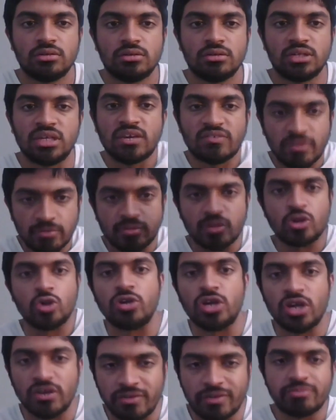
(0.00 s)
Give him
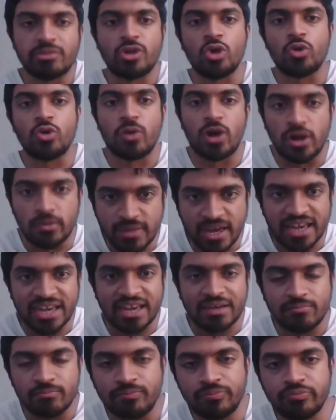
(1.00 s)
the new ball. Let
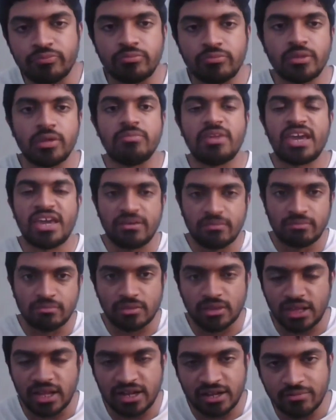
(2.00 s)
him
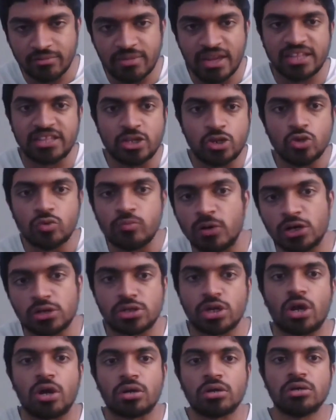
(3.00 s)
make the new ball
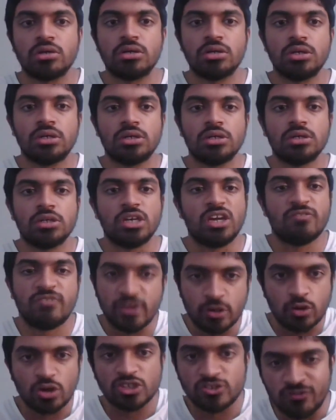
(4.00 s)
talk. If
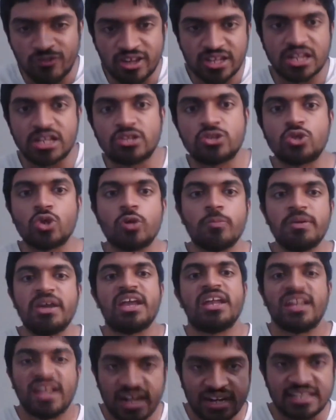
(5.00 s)
it goes for runs, so be
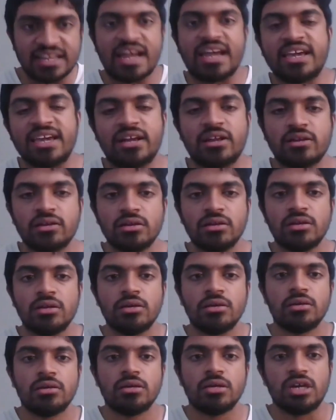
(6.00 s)
it. Attack it.
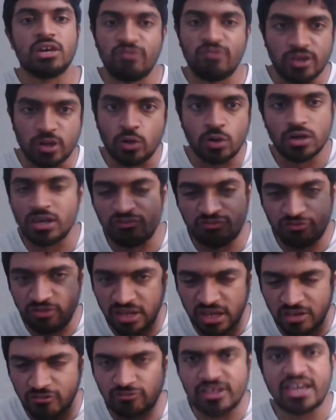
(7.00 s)

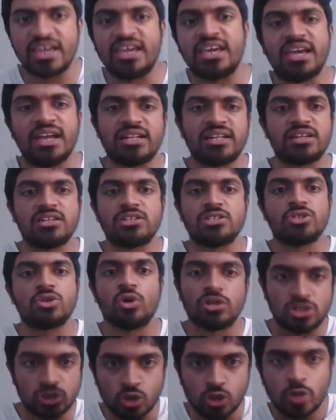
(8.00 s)
If they hit and
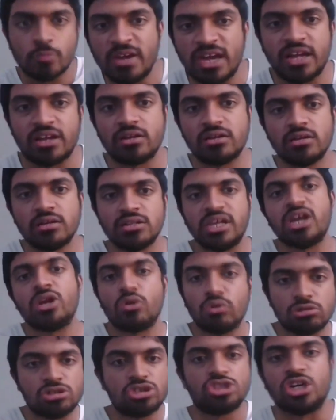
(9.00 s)
score, so be it. They are
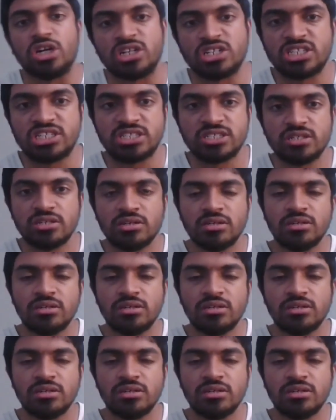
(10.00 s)
good shots.